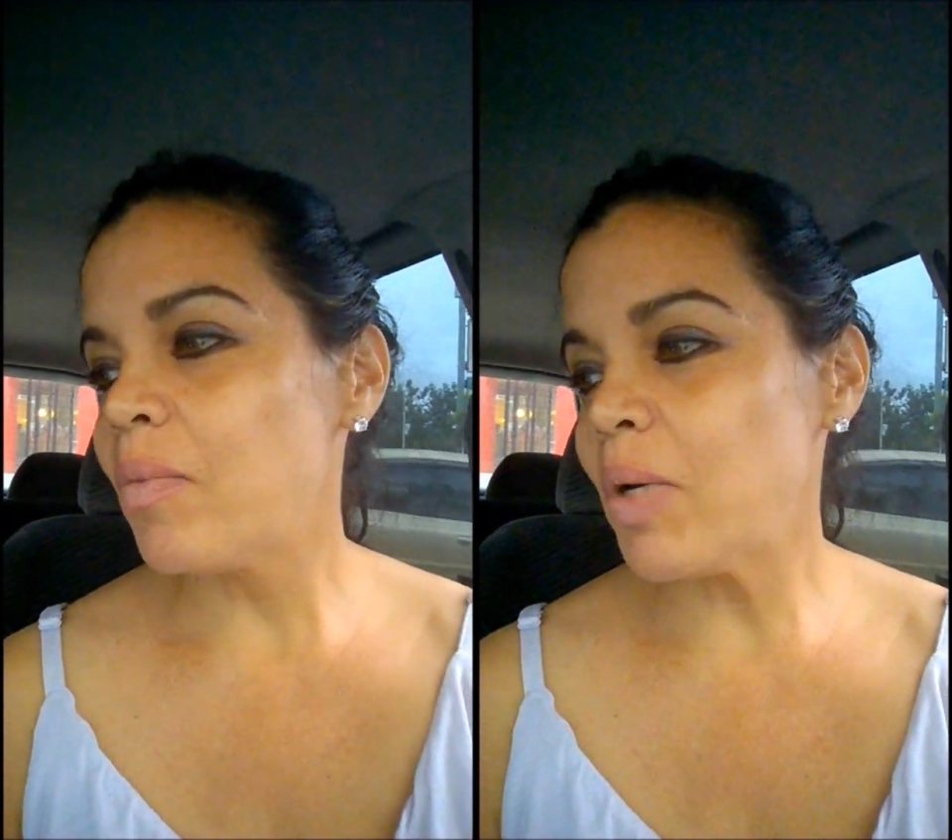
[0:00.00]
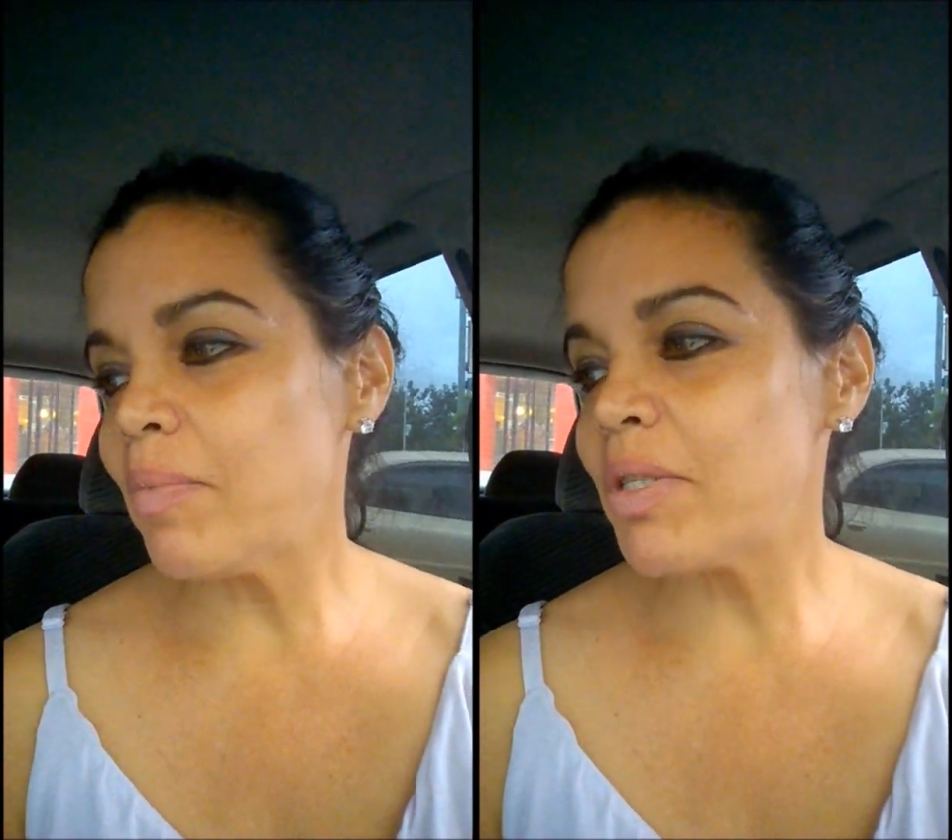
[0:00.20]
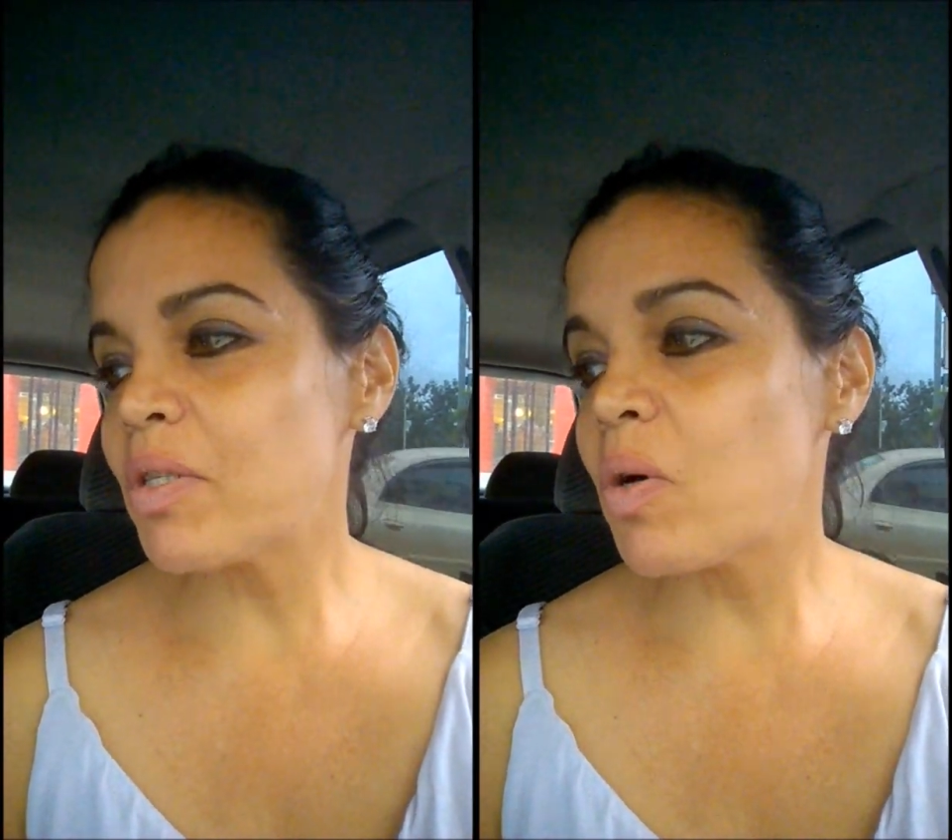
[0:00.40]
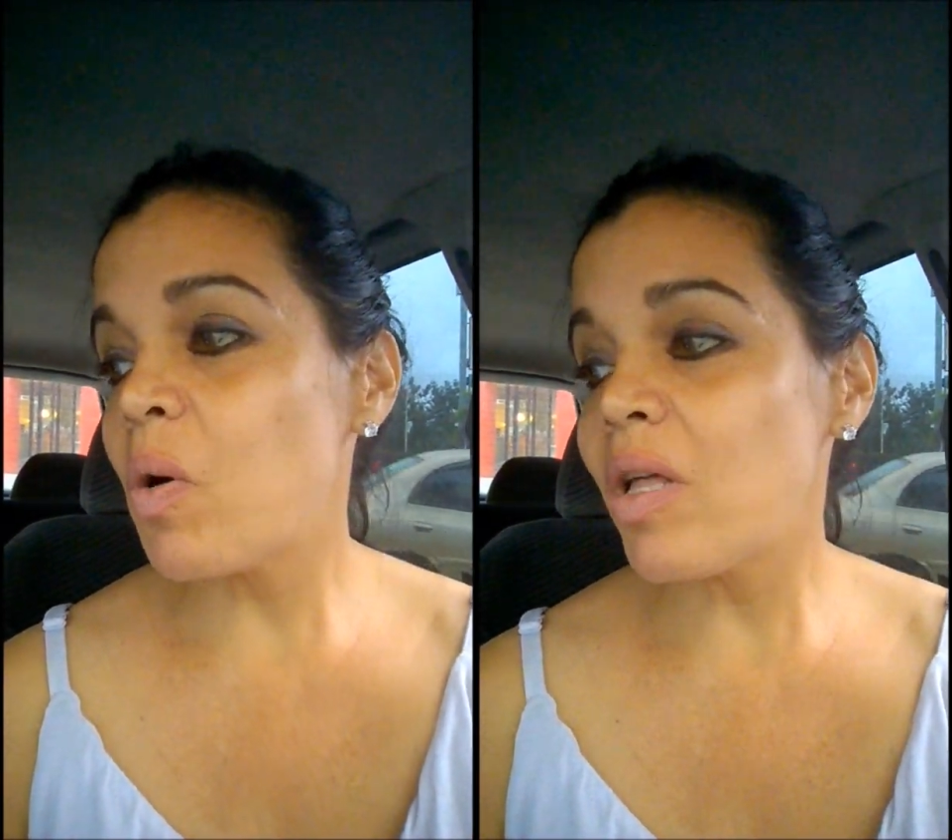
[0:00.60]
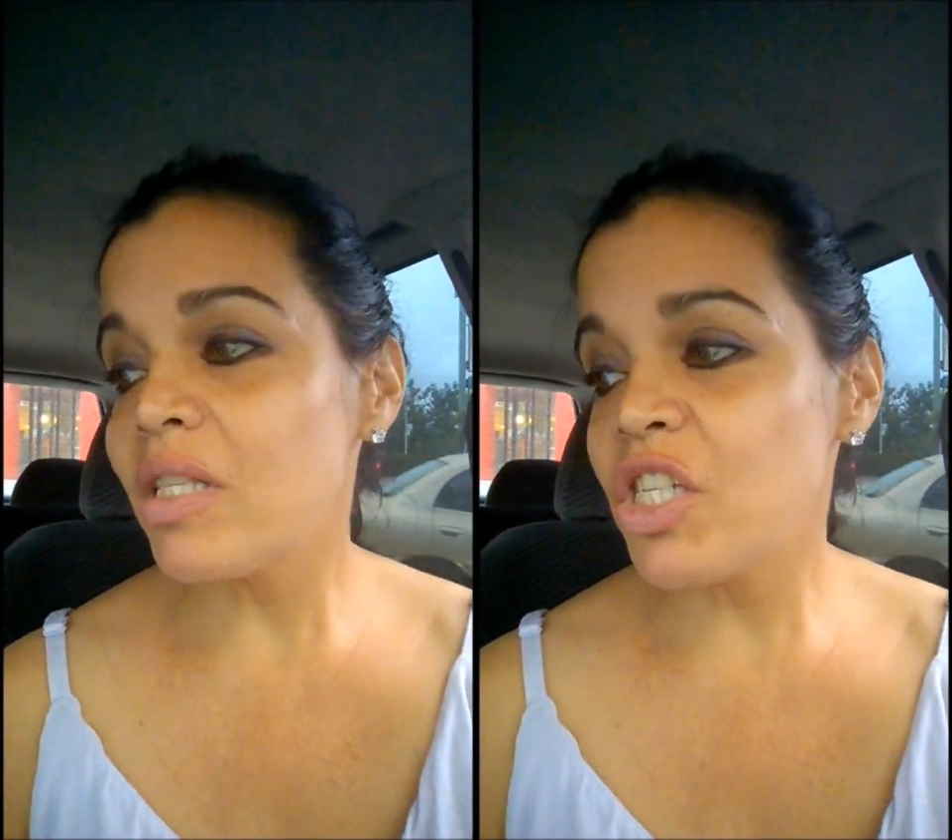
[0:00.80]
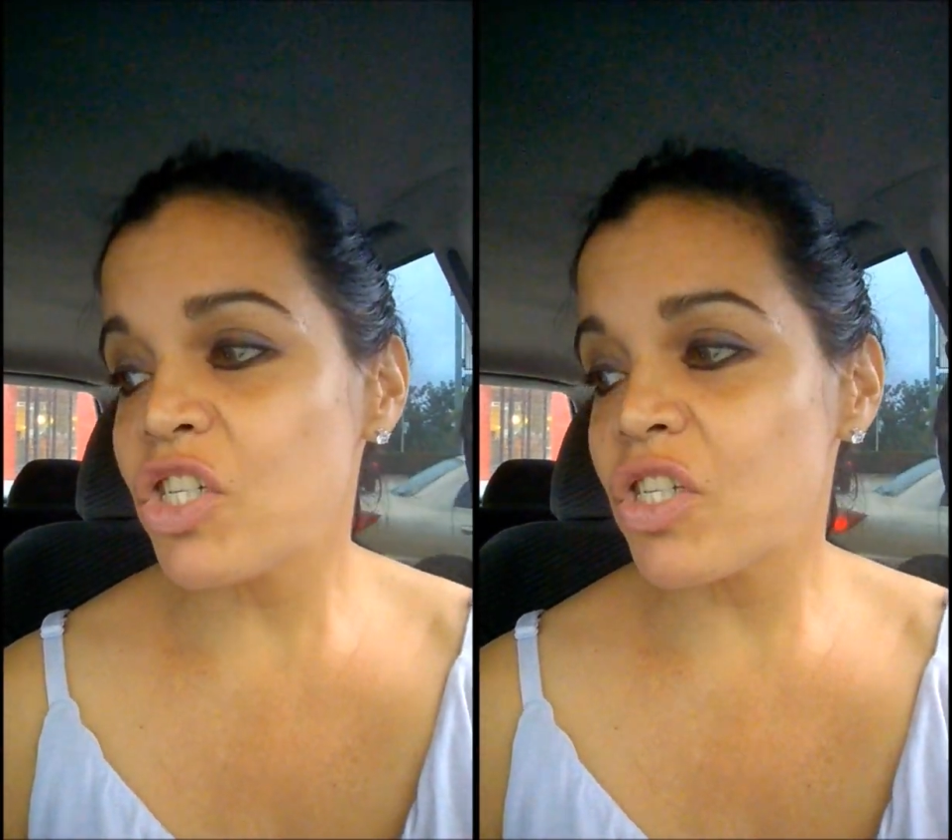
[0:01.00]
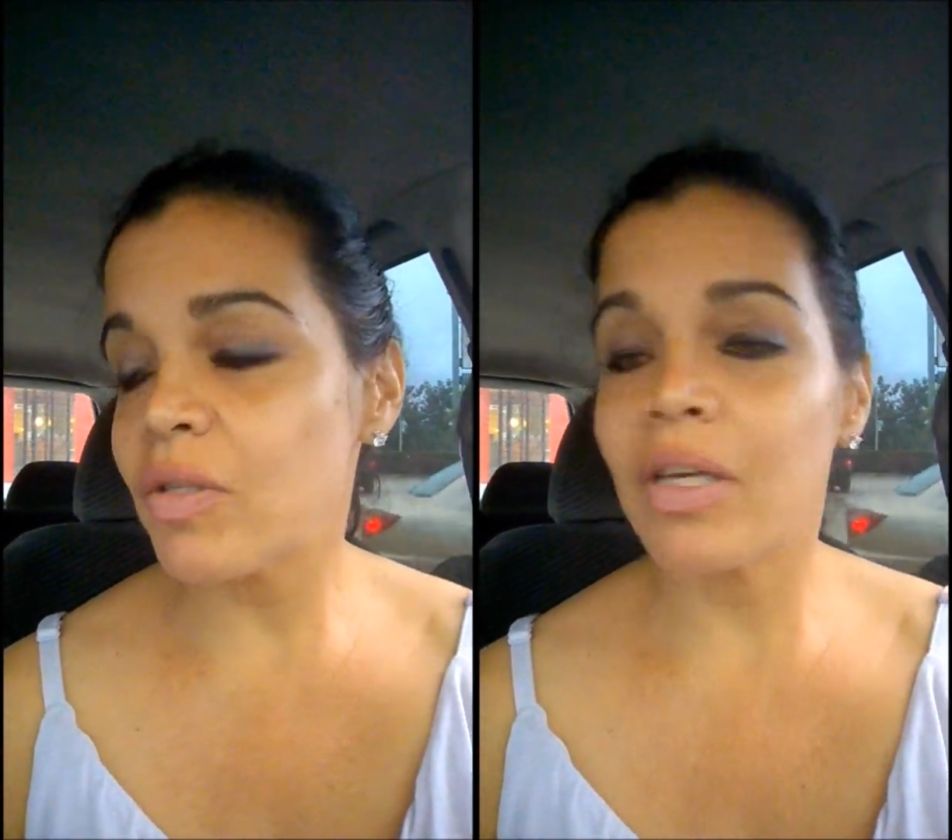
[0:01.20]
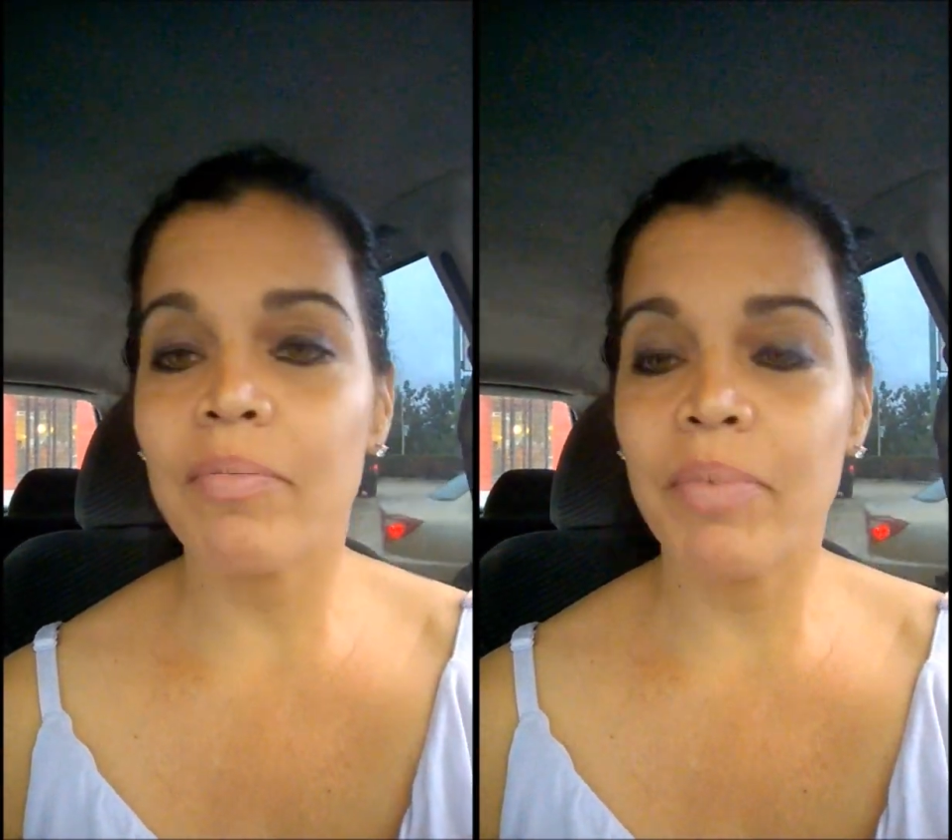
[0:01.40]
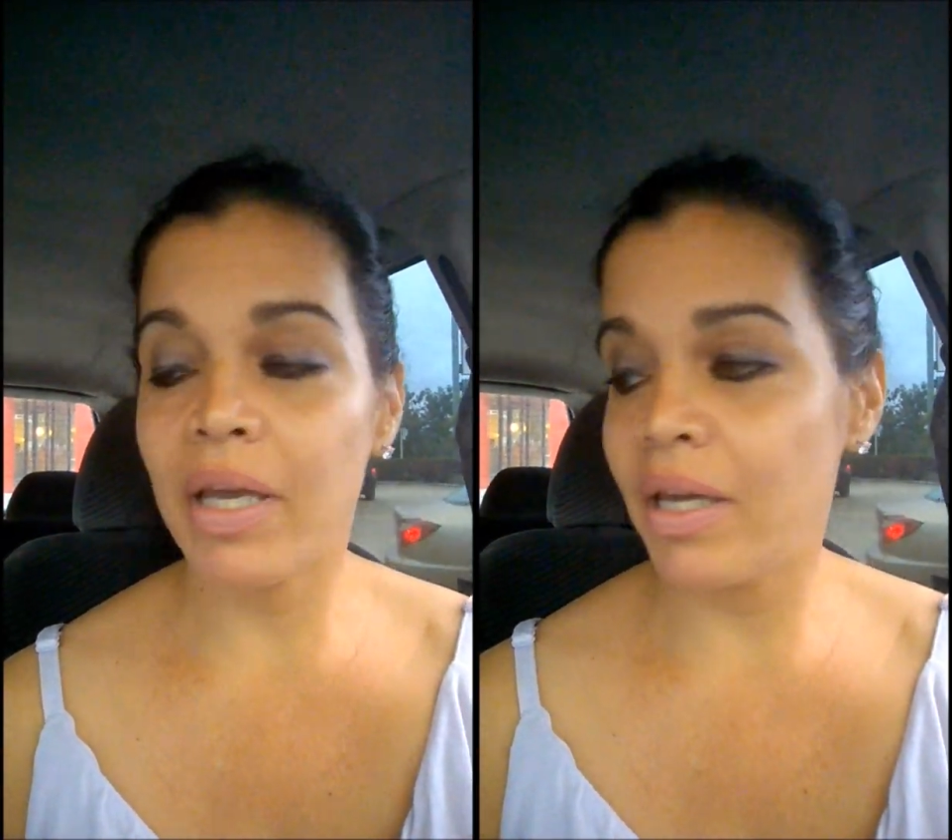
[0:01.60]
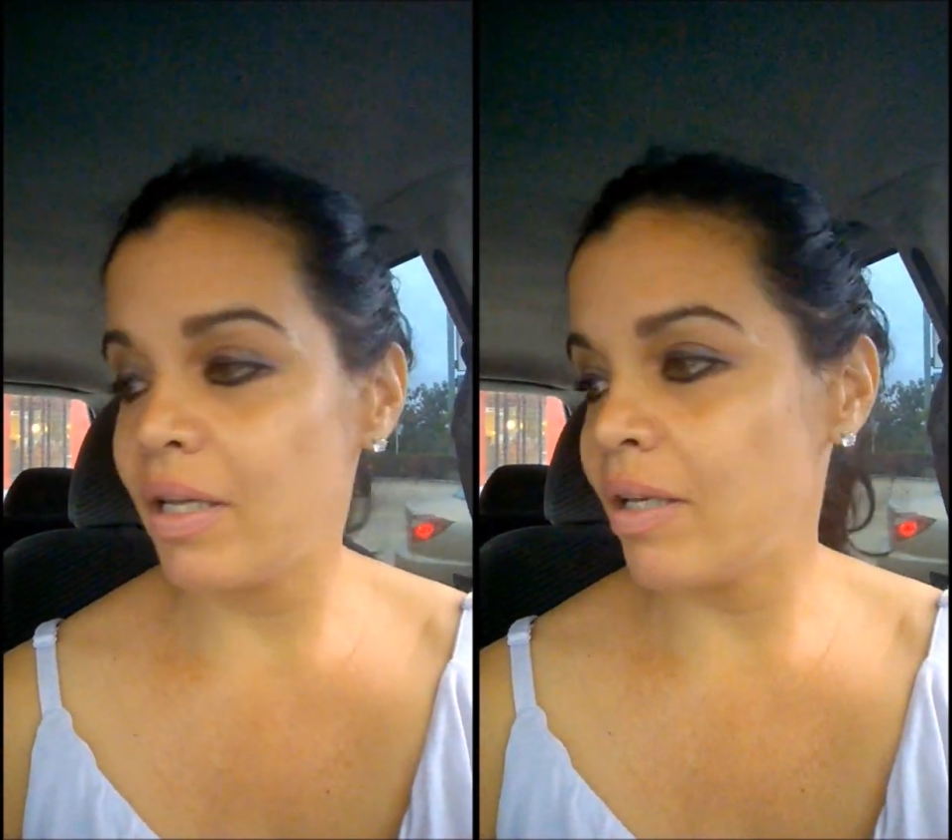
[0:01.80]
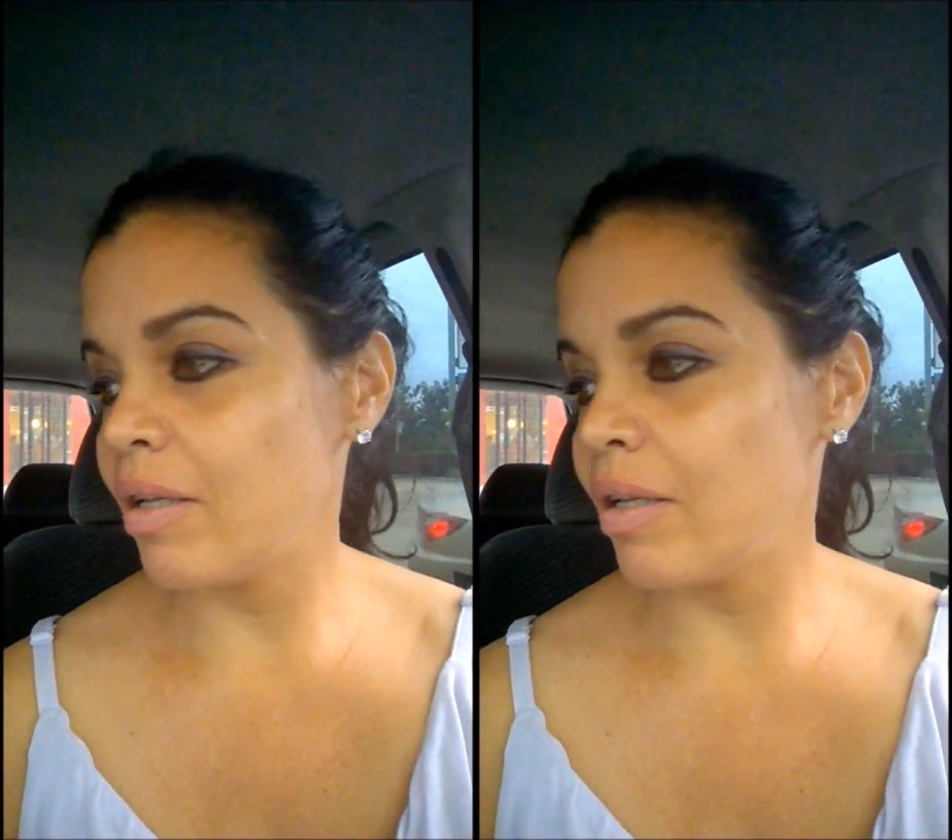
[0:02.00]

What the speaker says: Women's Coalition campaign